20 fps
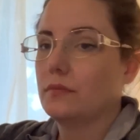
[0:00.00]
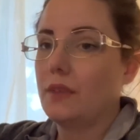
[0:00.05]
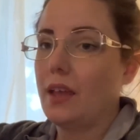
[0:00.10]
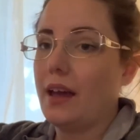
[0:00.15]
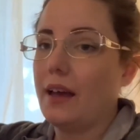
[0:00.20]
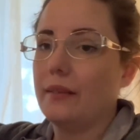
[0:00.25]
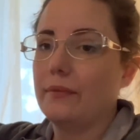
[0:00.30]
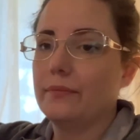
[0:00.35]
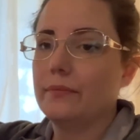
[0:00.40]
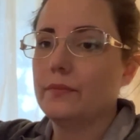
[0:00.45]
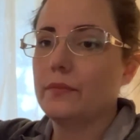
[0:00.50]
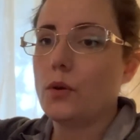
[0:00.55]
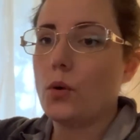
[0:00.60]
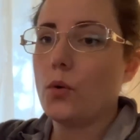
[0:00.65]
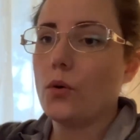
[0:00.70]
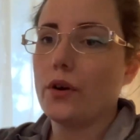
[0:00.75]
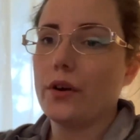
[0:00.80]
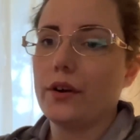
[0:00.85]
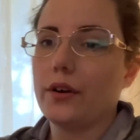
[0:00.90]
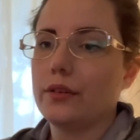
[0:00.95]
Yeah,
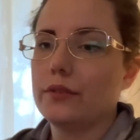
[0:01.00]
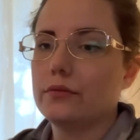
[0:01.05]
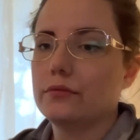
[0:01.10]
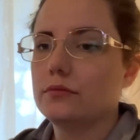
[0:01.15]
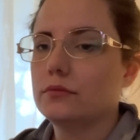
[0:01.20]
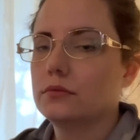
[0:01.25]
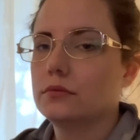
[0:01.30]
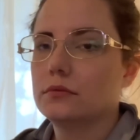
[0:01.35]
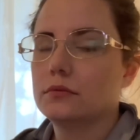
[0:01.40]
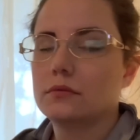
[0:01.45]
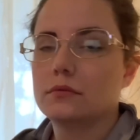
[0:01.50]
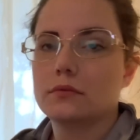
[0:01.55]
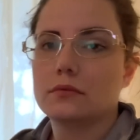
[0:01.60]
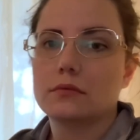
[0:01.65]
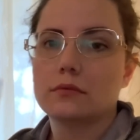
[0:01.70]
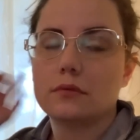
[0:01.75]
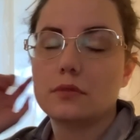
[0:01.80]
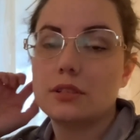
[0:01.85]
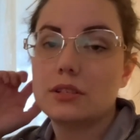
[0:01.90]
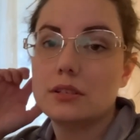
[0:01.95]
or
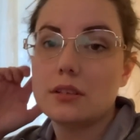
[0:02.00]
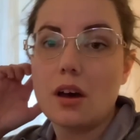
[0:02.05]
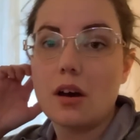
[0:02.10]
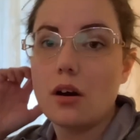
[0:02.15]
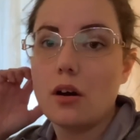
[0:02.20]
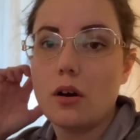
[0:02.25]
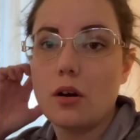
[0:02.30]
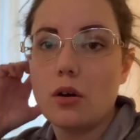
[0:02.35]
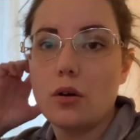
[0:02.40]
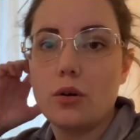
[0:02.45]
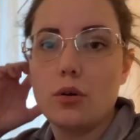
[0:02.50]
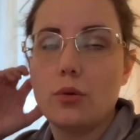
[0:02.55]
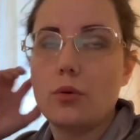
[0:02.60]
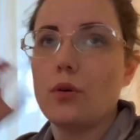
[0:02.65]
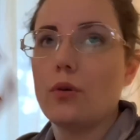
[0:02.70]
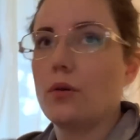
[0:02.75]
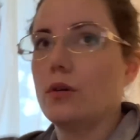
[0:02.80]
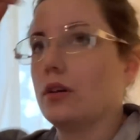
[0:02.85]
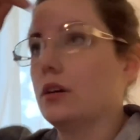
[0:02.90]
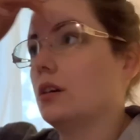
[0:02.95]
sew,
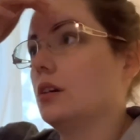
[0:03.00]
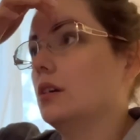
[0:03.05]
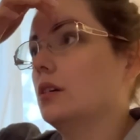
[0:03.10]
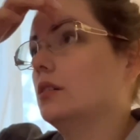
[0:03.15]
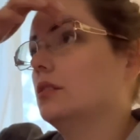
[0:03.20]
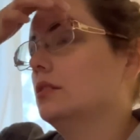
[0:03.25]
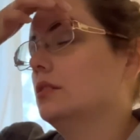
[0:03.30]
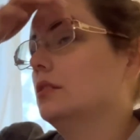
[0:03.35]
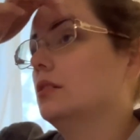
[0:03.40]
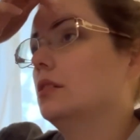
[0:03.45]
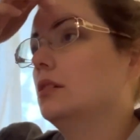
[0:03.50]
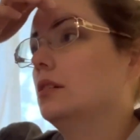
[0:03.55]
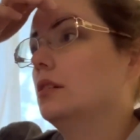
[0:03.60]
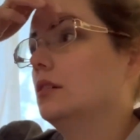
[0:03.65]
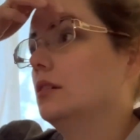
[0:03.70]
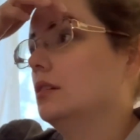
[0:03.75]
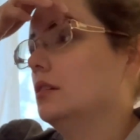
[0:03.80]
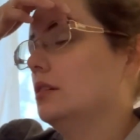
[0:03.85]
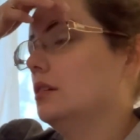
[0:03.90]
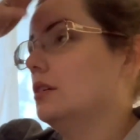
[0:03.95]
or
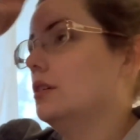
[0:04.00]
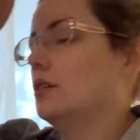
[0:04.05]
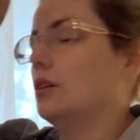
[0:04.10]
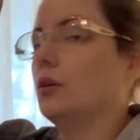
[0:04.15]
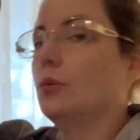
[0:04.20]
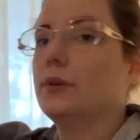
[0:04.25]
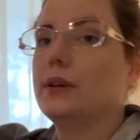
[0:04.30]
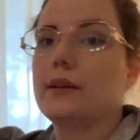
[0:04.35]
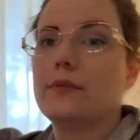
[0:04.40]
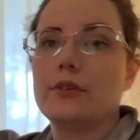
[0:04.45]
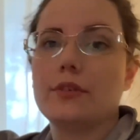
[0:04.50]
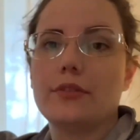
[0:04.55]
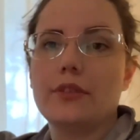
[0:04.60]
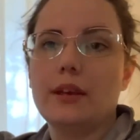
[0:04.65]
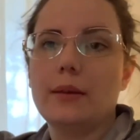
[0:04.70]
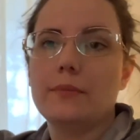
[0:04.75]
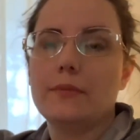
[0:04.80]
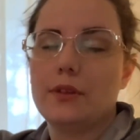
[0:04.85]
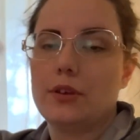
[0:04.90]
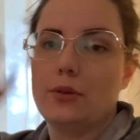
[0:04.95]
you know, whatever
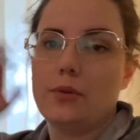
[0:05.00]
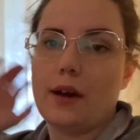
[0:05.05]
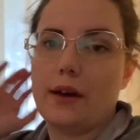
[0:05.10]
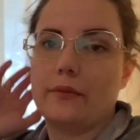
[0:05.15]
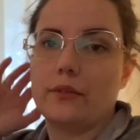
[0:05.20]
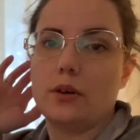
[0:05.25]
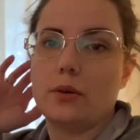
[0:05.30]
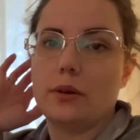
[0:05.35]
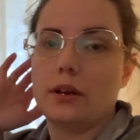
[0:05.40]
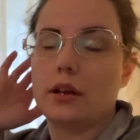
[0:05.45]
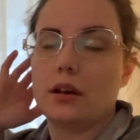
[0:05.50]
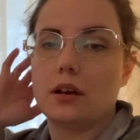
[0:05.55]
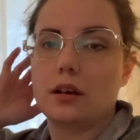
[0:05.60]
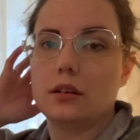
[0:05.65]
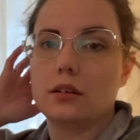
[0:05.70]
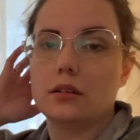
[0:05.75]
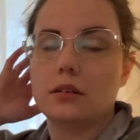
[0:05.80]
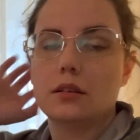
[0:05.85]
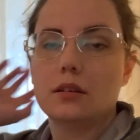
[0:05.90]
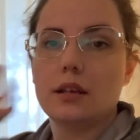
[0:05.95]
theme that you have going
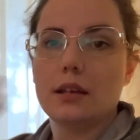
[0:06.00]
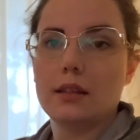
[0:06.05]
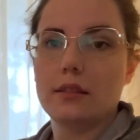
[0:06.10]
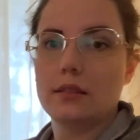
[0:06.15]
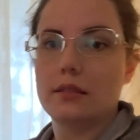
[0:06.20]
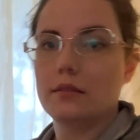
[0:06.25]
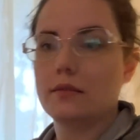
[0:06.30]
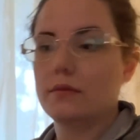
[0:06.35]
on in